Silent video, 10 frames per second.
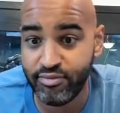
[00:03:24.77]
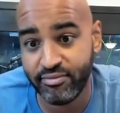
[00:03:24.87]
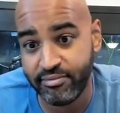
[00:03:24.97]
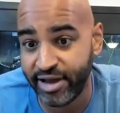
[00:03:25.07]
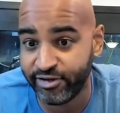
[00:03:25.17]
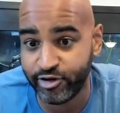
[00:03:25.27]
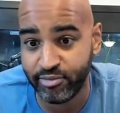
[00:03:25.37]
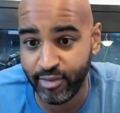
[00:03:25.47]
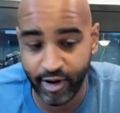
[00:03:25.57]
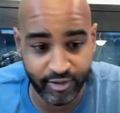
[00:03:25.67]
message
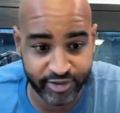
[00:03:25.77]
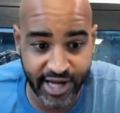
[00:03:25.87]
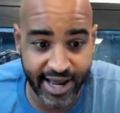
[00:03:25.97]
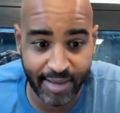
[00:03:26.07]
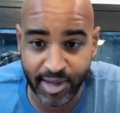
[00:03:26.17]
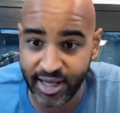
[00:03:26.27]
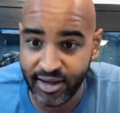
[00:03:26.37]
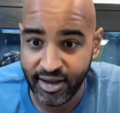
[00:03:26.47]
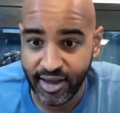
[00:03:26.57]
or chat at me.